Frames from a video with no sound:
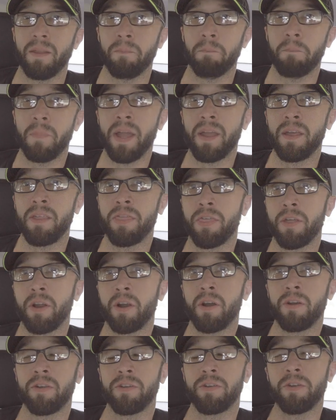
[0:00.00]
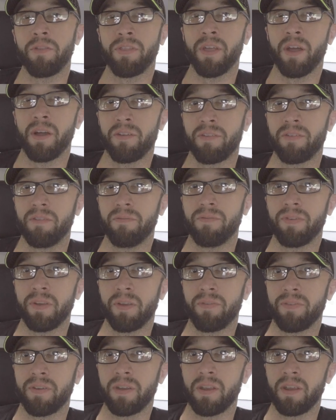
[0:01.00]
May 3rd,
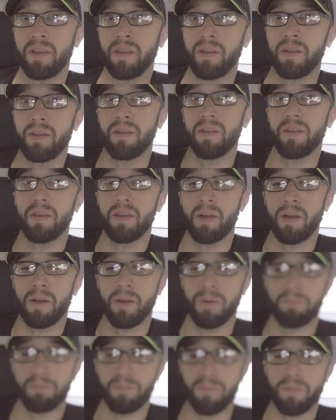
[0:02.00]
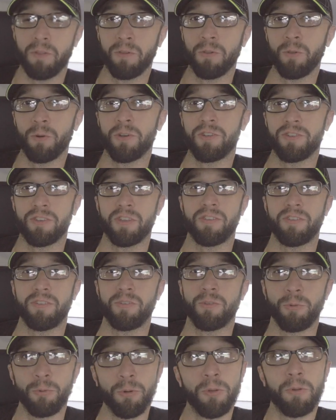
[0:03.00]
2015, the Lord
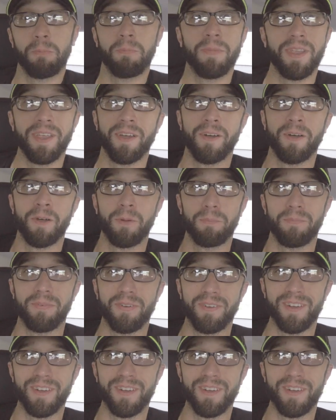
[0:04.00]
just swooped me up